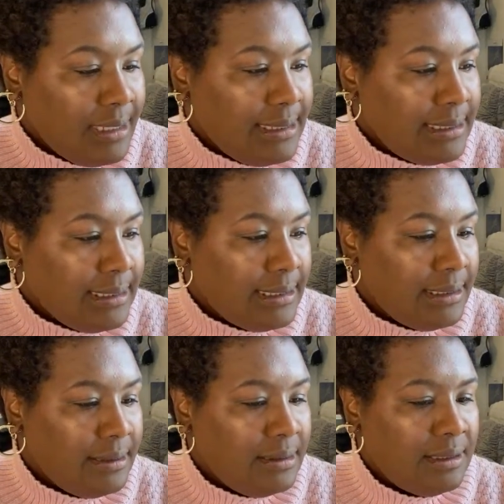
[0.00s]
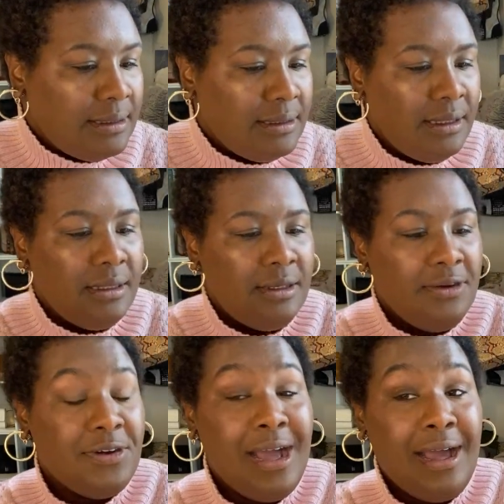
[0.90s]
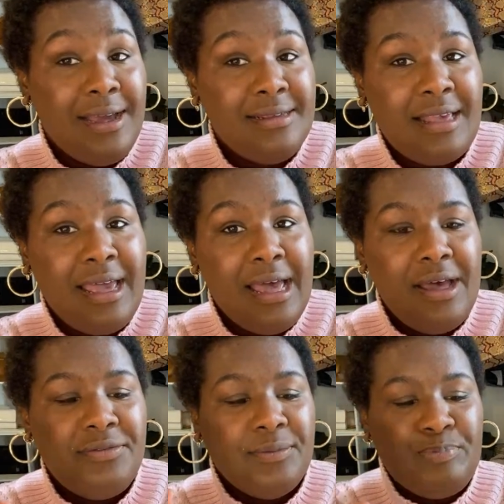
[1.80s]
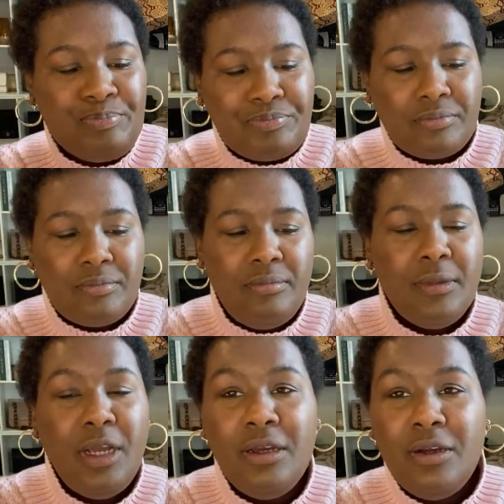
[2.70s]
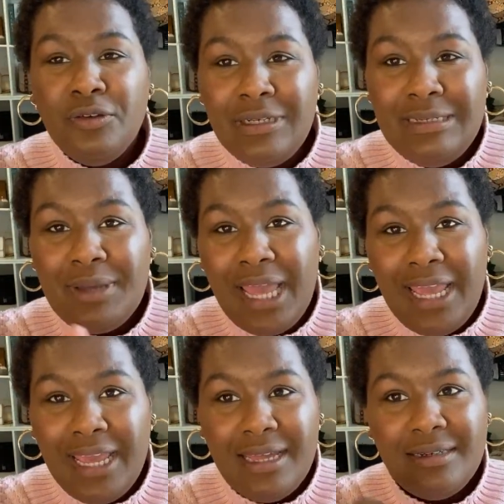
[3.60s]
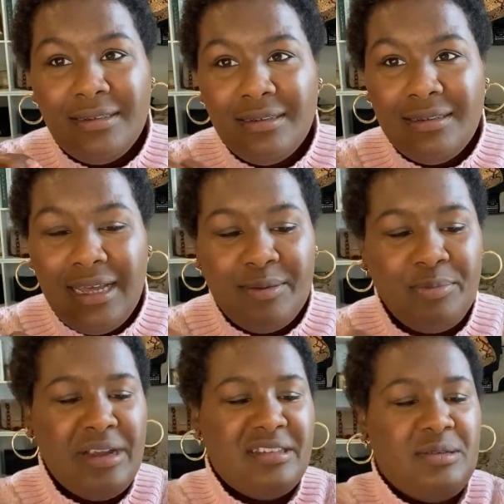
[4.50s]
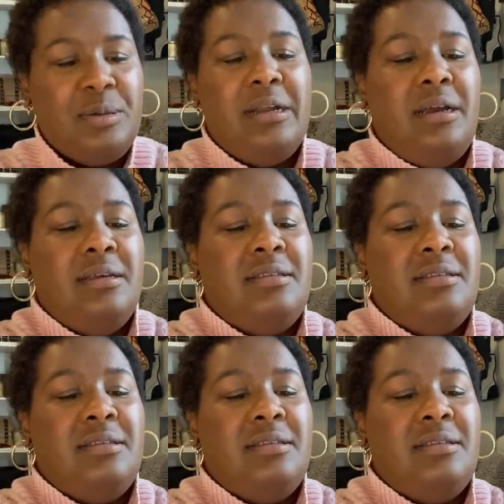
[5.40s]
And for eyes, I have cream and like pressed products.